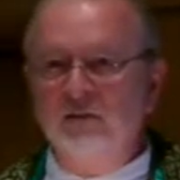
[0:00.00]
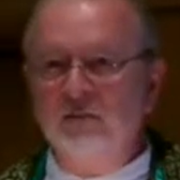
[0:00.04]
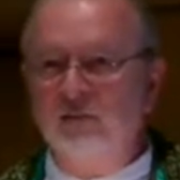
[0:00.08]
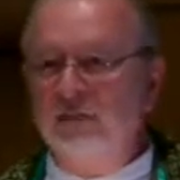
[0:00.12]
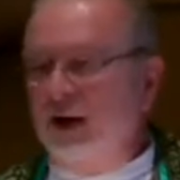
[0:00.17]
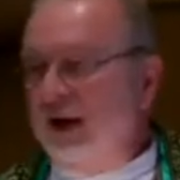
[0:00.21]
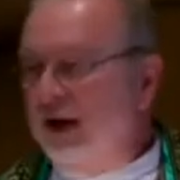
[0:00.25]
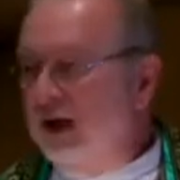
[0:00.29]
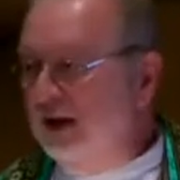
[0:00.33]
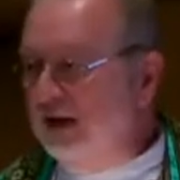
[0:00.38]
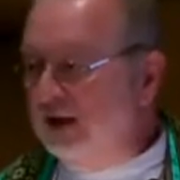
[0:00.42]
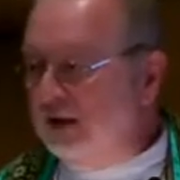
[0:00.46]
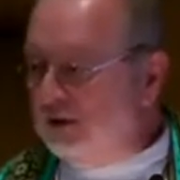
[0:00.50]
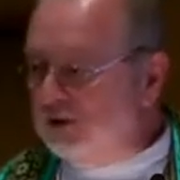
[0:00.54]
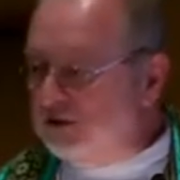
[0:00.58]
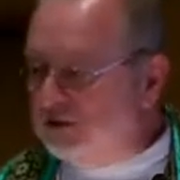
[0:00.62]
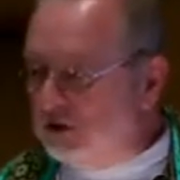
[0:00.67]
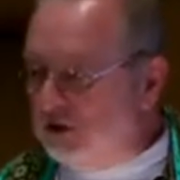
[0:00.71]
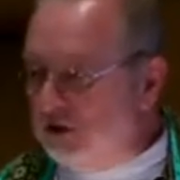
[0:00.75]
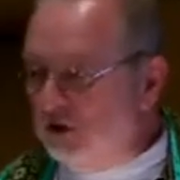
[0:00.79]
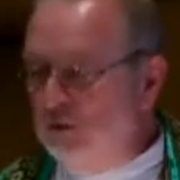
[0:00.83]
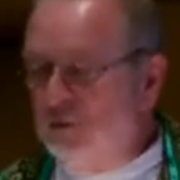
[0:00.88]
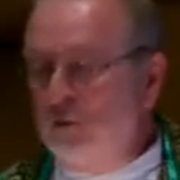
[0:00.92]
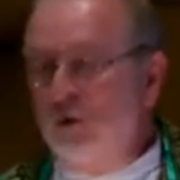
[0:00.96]
by his
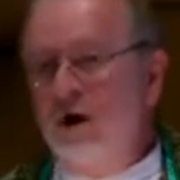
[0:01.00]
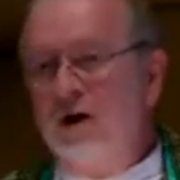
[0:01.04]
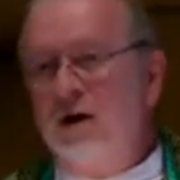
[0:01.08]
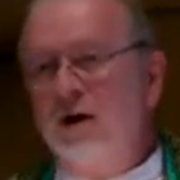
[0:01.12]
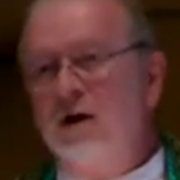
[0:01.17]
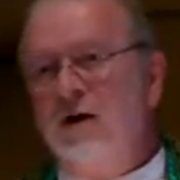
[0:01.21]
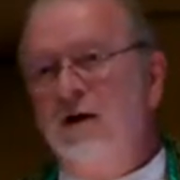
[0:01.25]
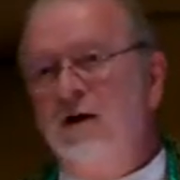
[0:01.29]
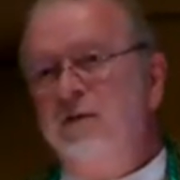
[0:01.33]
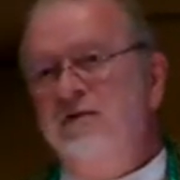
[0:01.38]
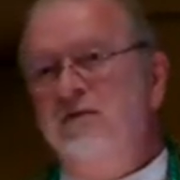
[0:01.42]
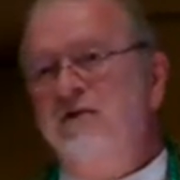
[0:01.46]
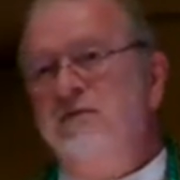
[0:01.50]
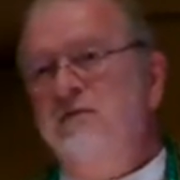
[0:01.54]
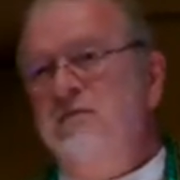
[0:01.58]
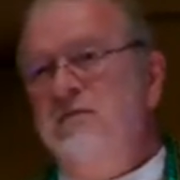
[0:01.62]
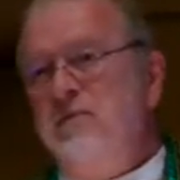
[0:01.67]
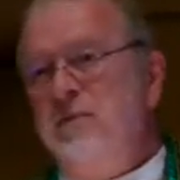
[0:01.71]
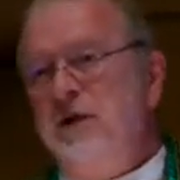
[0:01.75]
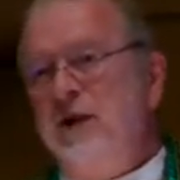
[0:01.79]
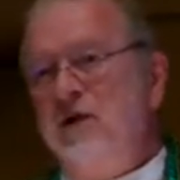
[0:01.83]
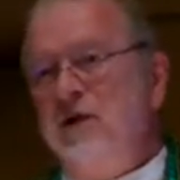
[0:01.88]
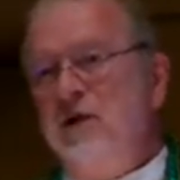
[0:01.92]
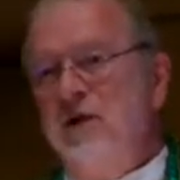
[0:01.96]
co workers
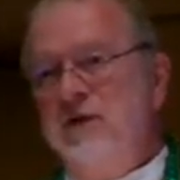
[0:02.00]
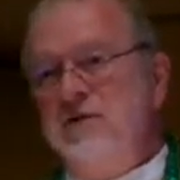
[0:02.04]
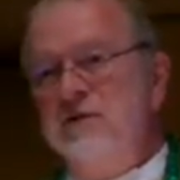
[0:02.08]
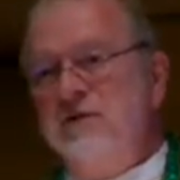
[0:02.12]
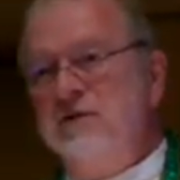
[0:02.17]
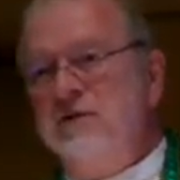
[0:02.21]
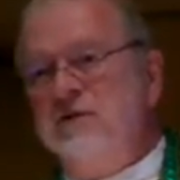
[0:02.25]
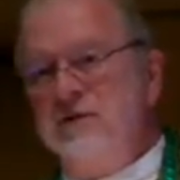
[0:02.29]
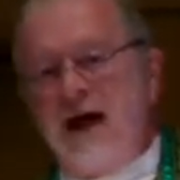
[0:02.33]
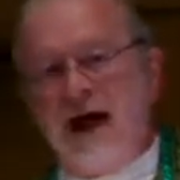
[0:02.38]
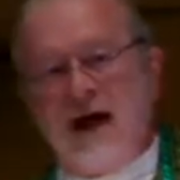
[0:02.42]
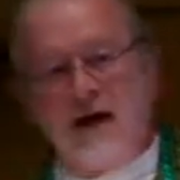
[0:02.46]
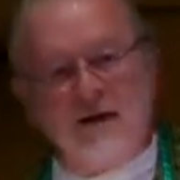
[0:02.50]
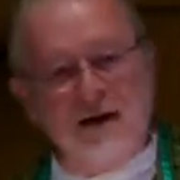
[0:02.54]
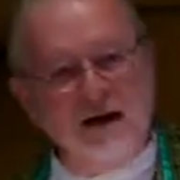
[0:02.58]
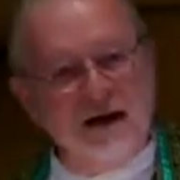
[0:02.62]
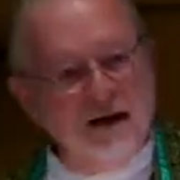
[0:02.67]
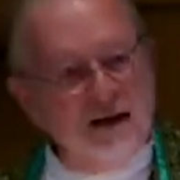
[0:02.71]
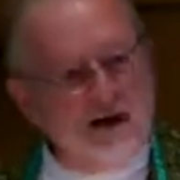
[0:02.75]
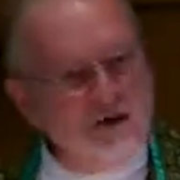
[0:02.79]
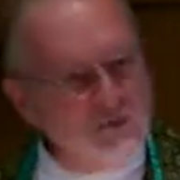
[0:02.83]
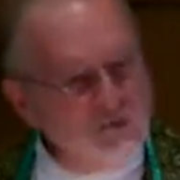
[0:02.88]
because of that